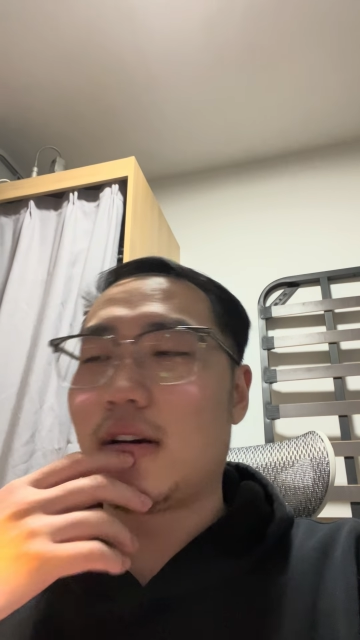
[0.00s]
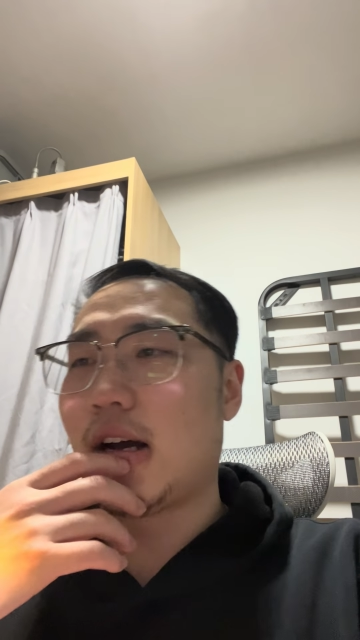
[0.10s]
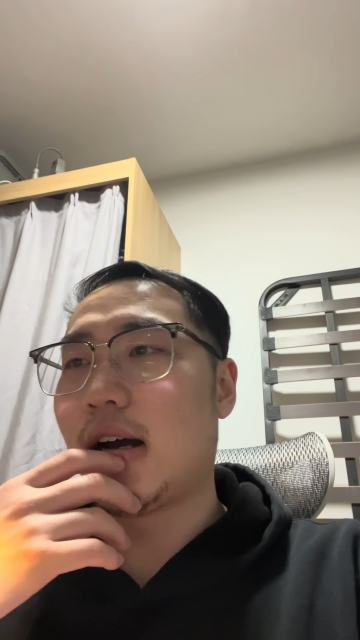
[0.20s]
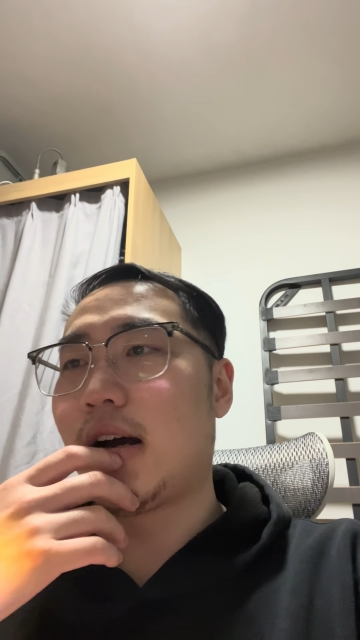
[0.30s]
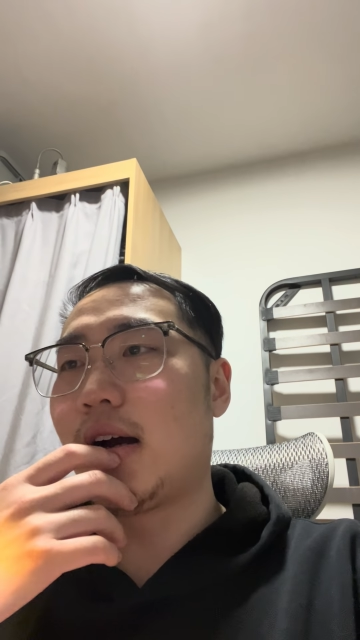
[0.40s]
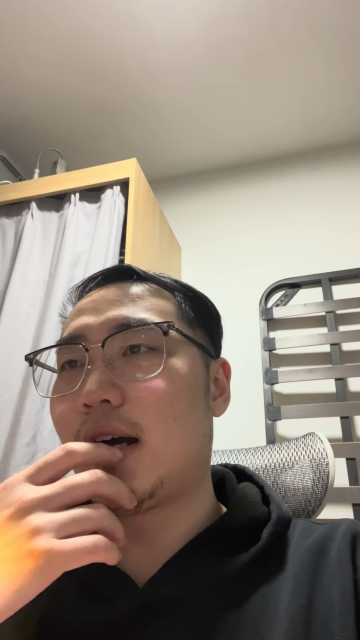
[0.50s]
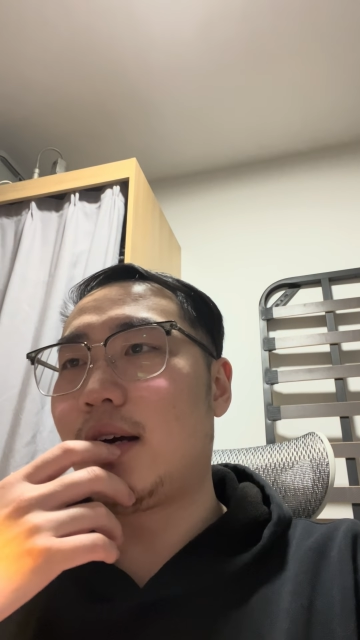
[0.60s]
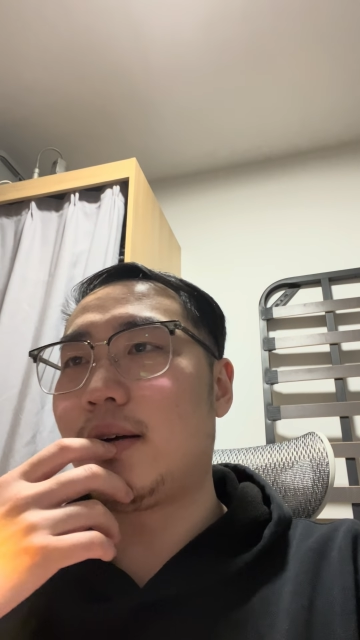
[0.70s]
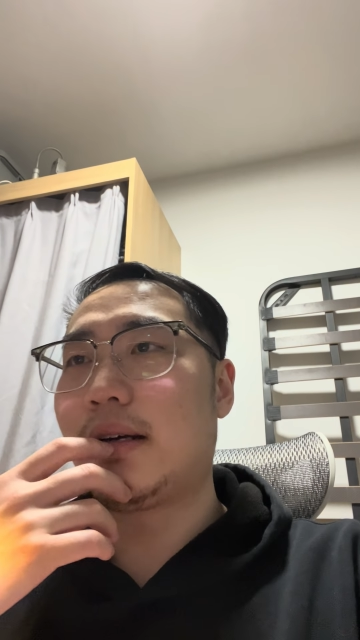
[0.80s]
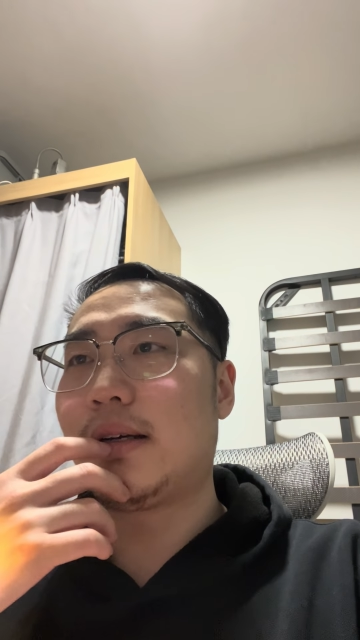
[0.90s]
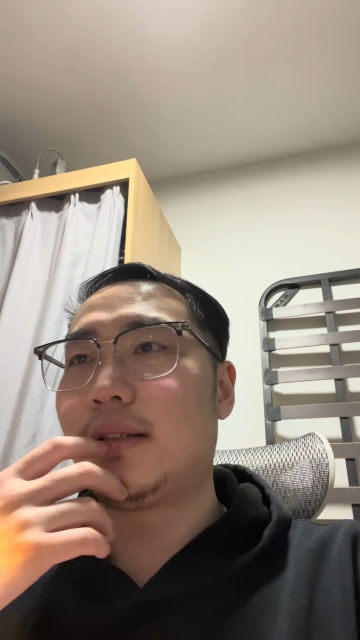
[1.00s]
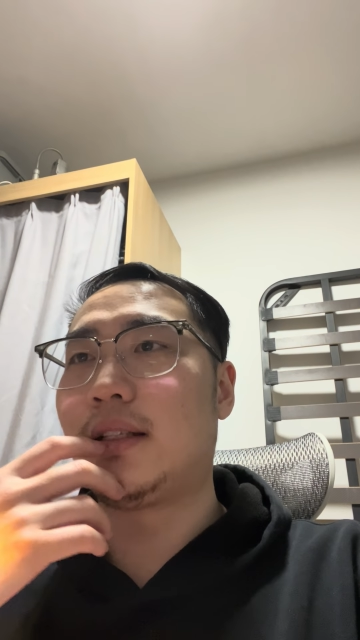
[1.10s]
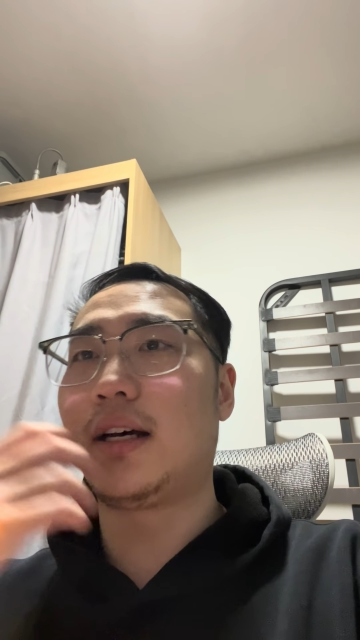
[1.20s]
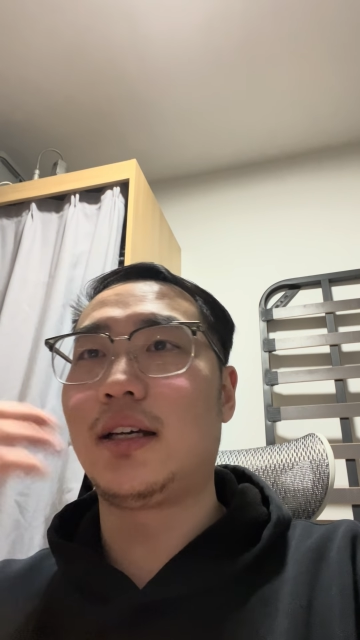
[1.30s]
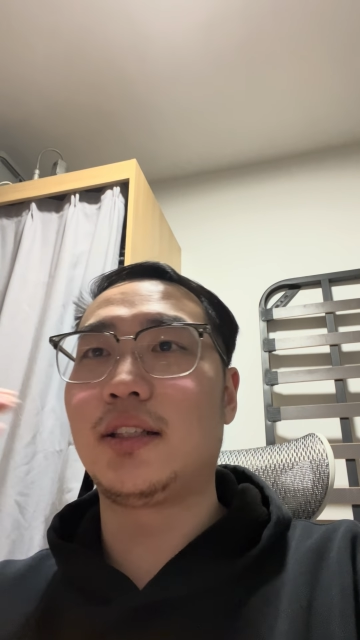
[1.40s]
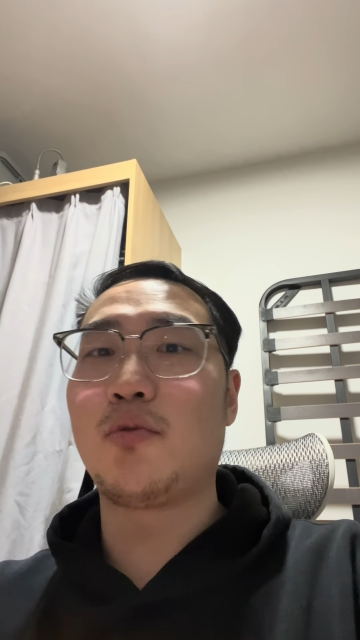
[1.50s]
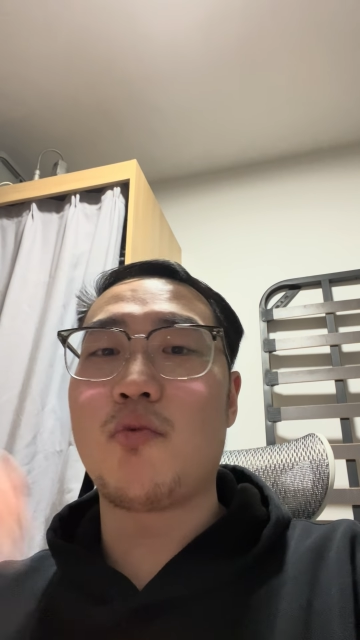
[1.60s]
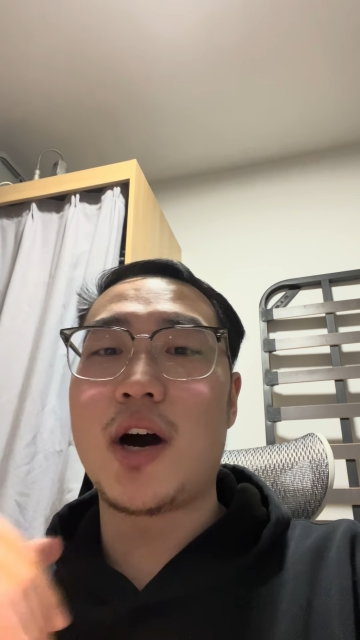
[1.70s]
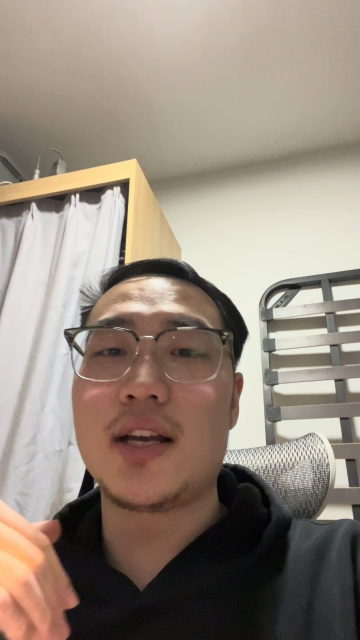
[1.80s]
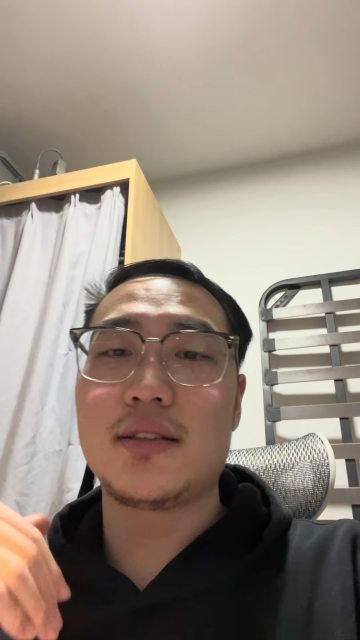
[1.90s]
The
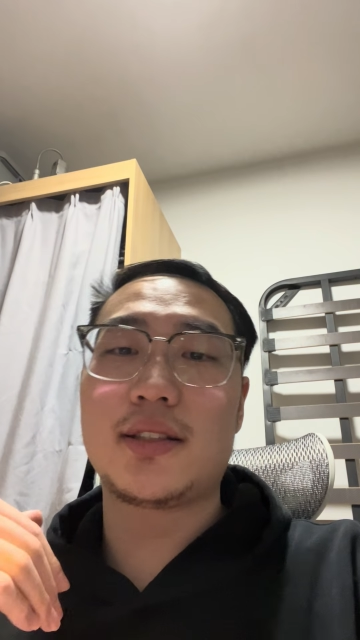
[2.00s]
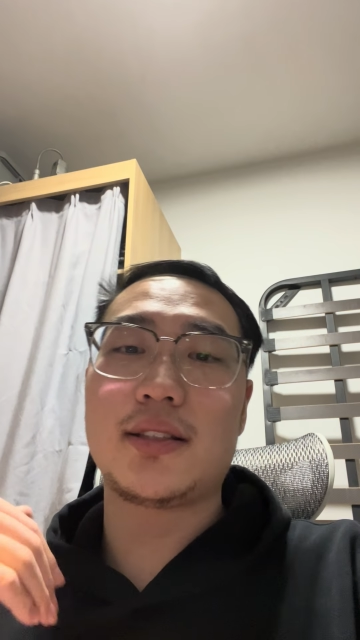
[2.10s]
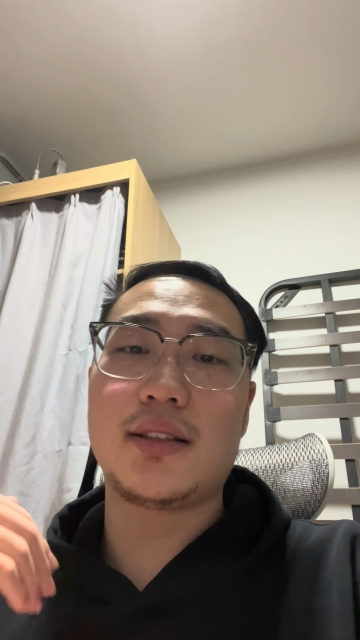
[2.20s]
ones